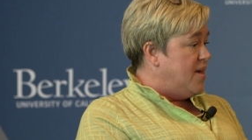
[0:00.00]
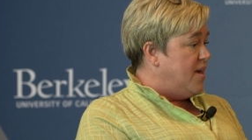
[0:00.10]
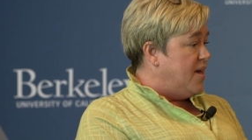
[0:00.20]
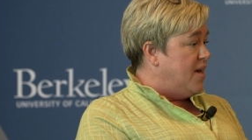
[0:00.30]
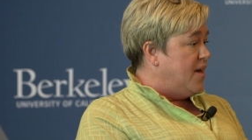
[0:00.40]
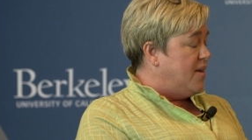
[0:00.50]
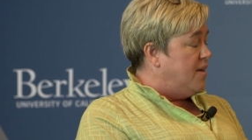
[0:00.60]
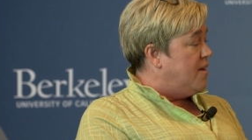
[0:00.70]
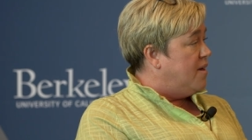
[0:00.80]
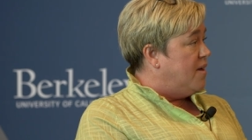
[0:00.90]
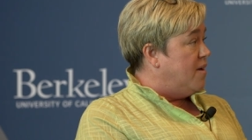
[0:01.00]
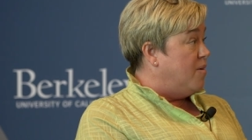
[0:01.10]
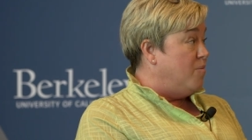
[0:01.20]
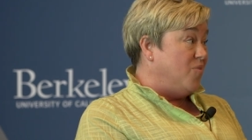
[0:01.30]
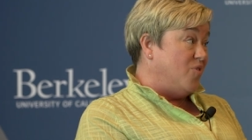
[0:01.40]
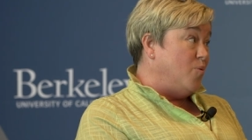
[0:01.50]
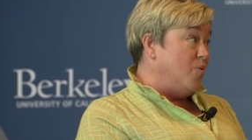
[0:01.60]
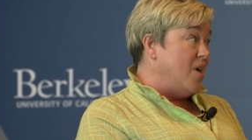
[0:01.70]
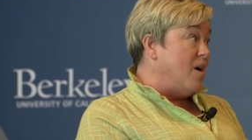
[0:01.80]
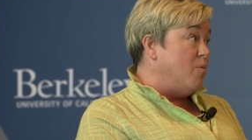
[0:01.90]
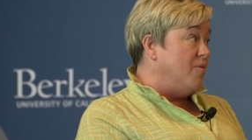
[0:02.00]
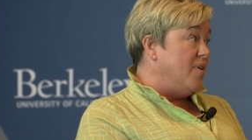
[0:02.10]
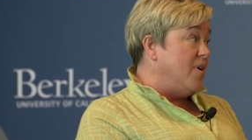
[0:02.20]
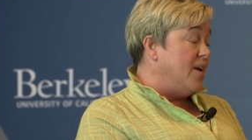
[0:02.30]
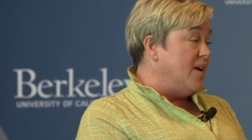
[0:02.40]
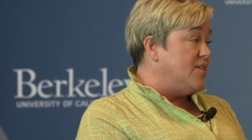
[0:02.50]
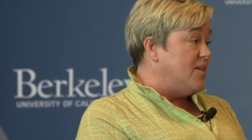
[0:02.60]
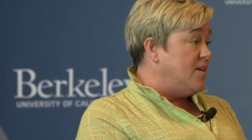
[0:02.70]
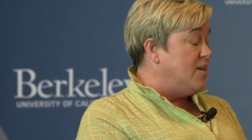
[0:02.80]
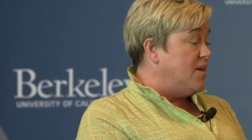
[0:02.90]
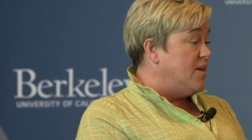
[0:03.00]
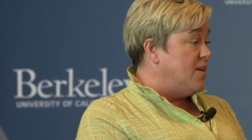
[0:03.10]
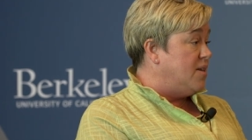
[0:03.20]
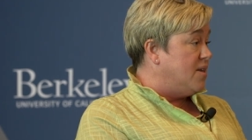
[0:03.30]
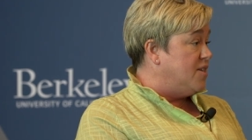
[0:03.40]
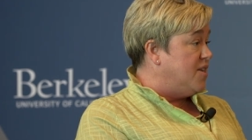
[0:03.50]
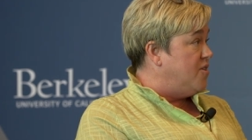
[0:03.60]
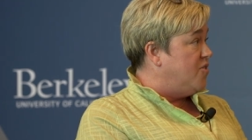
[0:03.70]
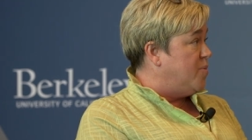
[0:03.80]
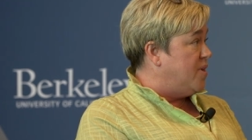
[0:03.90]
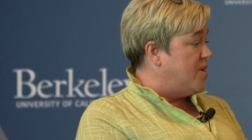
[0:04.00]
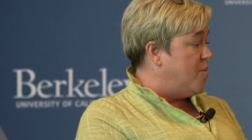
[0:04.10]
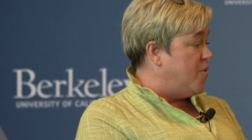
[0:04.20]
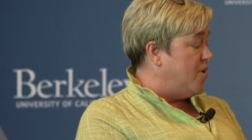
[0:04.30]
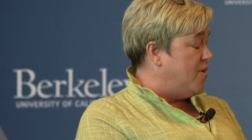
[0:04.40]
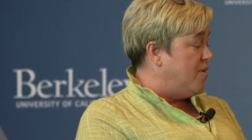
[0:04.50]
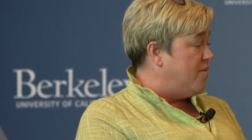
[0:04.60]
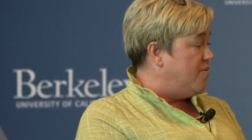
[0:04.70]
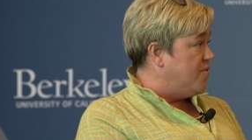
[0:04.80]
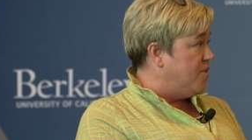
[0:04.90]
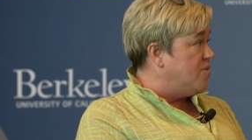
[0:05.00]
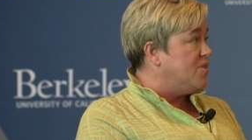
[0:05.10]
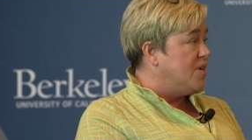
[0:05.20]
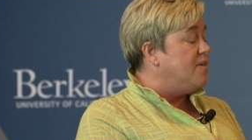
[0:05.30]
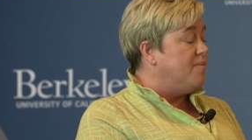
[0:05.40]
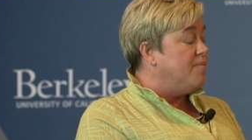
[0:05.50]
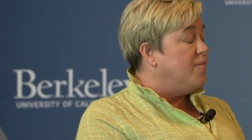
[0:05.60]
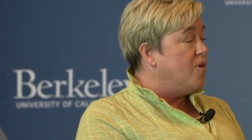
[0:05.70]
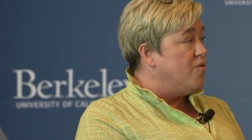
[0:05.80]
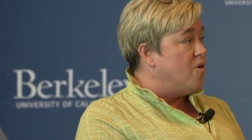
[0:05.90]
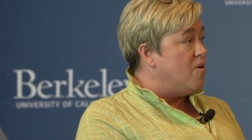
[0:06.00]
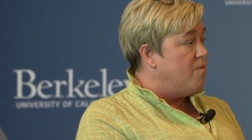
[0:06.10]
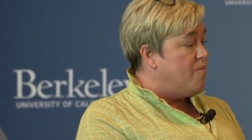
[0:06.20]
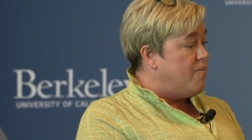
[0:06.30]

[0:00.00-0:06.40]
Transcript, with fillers: And um, so, yeah, we're very engaged in it, and it continues to be a top priority of UC overall.